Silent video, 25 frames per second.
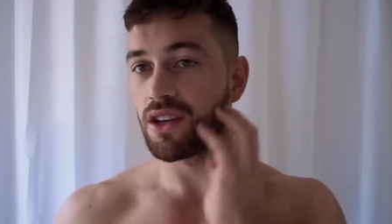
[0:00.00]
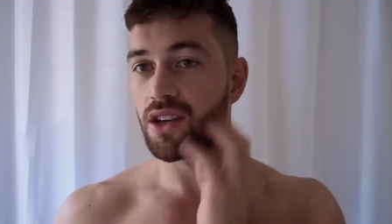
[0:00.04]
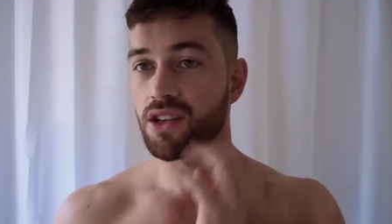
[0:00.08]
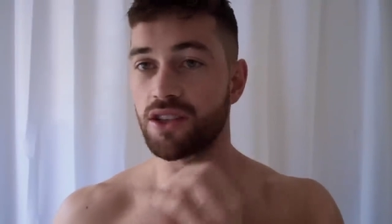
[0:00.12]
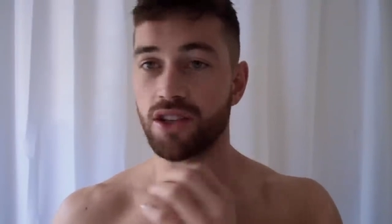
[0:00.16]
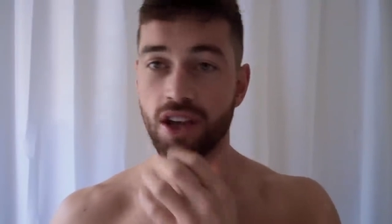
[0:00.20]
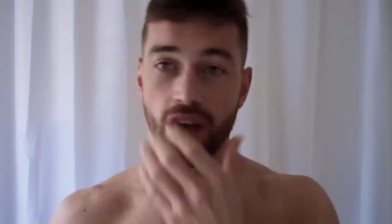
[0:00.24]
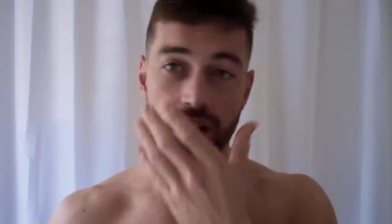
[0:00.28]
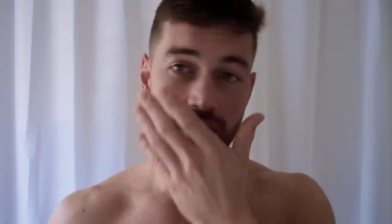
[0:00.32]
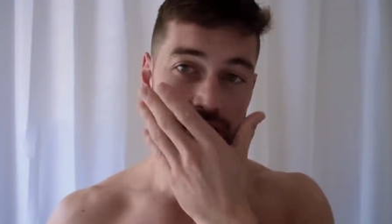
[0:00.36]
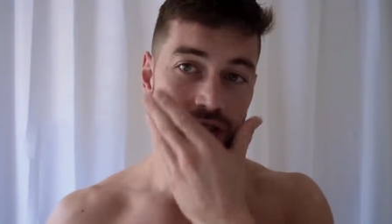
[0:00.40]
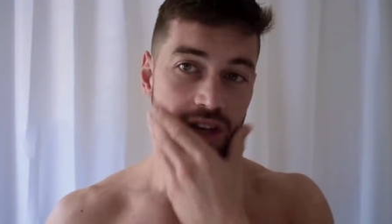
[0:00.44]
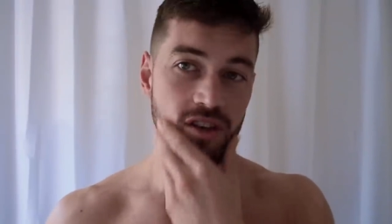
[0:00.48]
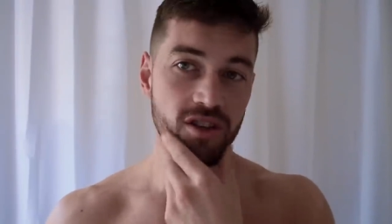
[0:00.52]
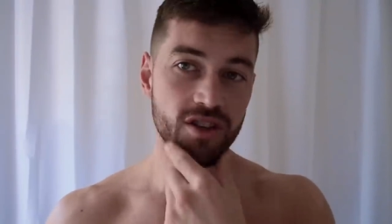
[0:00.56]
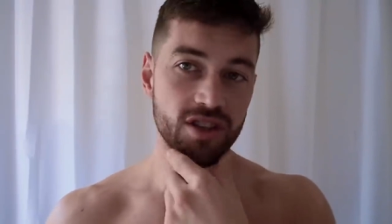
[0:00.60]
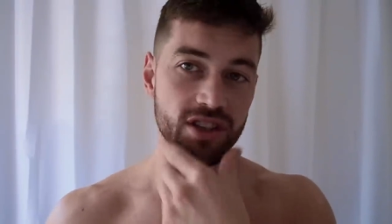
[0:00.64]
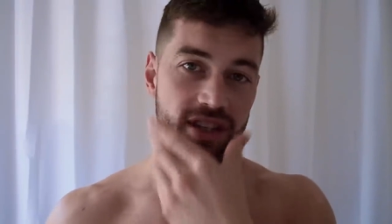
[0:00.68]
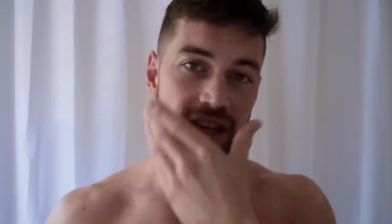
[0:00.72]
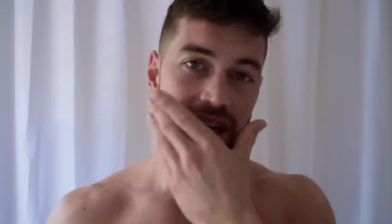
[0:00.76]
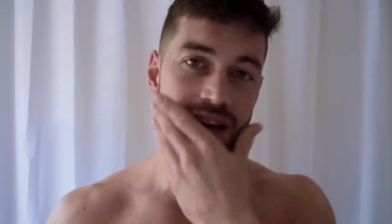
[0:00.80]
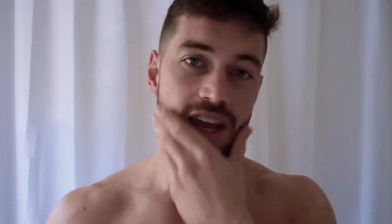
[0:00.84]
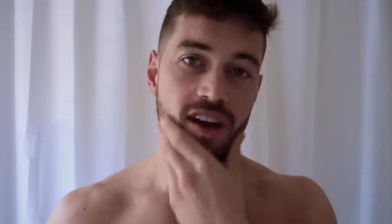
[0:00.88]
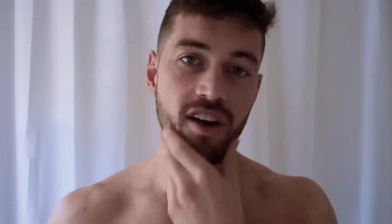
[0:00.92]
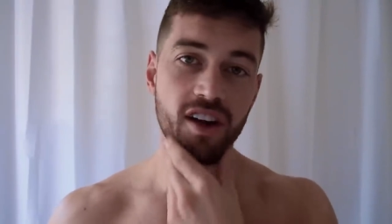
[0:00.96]
so you
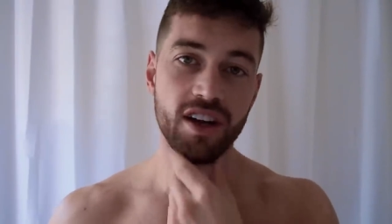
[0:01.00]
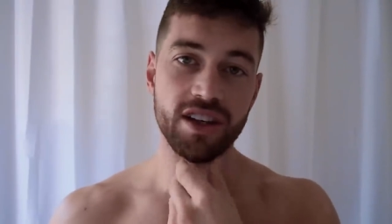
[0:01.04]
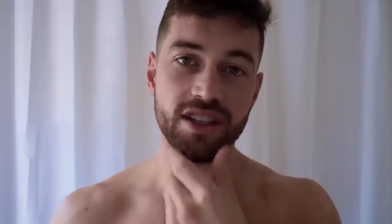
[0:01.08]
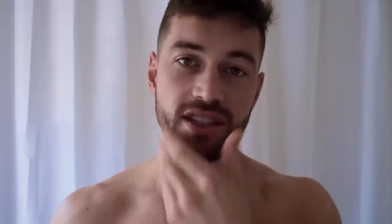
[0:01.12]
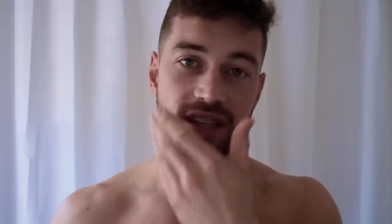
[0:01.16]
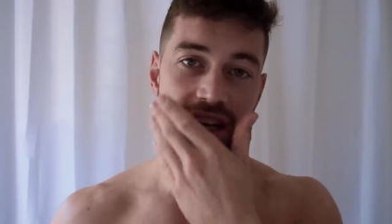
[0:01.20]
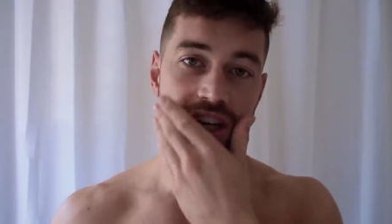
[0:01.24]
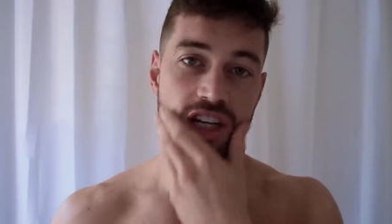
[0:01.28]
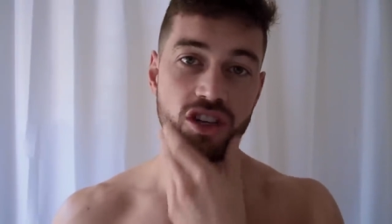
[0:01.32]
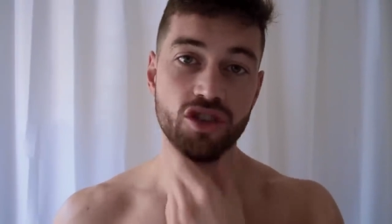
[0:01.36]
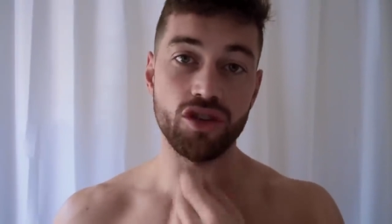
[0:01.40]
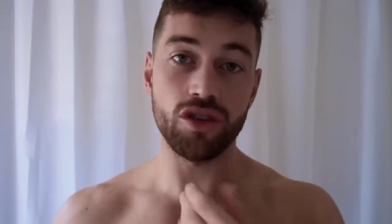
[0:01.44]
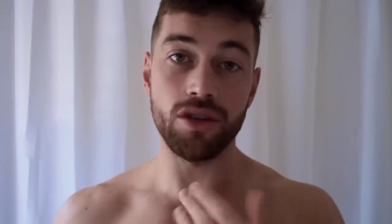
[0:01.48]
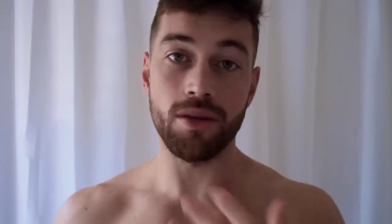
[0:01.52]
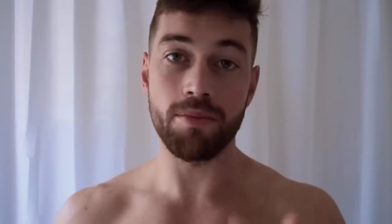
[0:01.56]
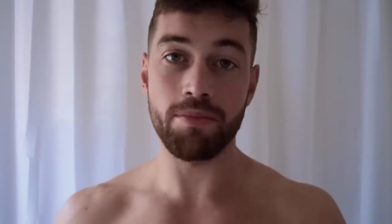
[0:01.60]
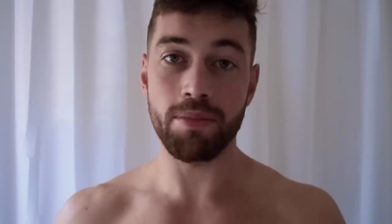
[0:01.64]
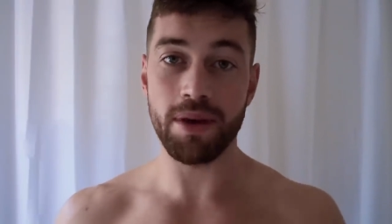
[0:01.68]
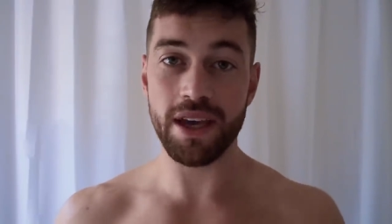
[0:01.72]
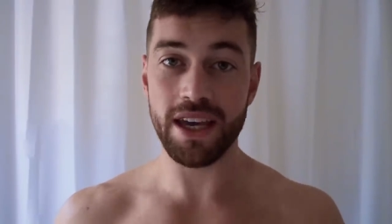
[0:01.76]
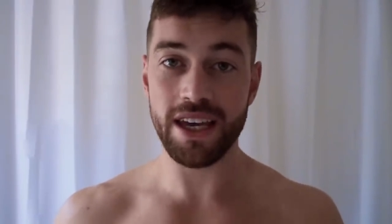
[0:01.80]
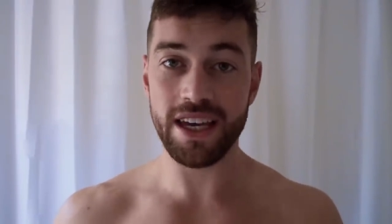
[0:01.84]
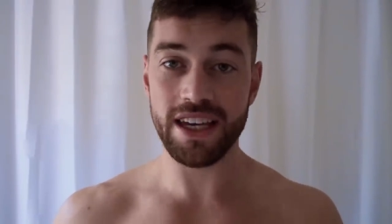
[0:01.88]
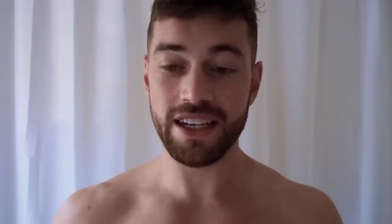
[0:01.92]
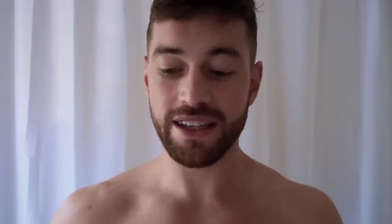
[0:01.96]
just get a nice texture on the
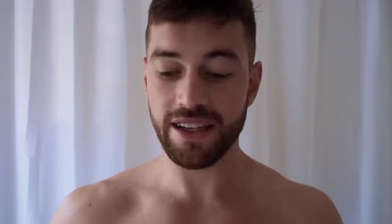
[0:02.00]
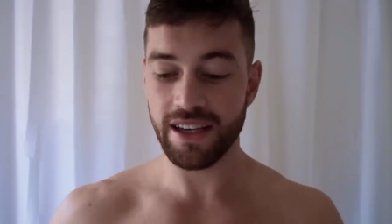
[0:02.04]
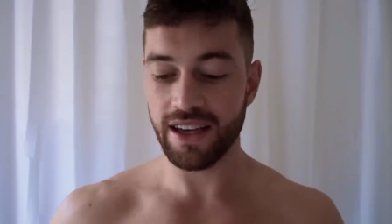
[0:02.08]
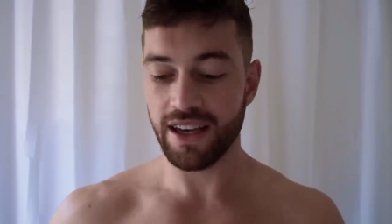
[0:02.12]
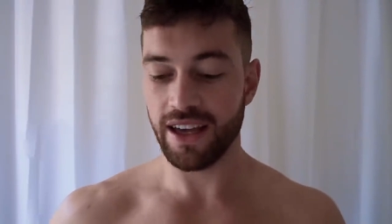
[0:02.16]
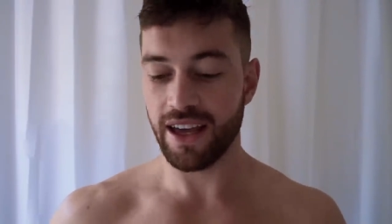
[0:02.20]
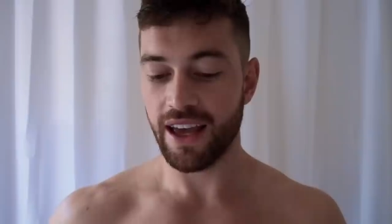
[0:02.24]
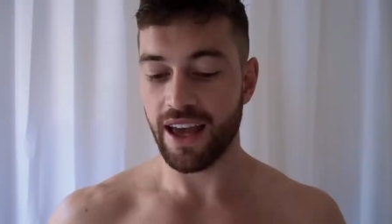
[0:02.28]
beard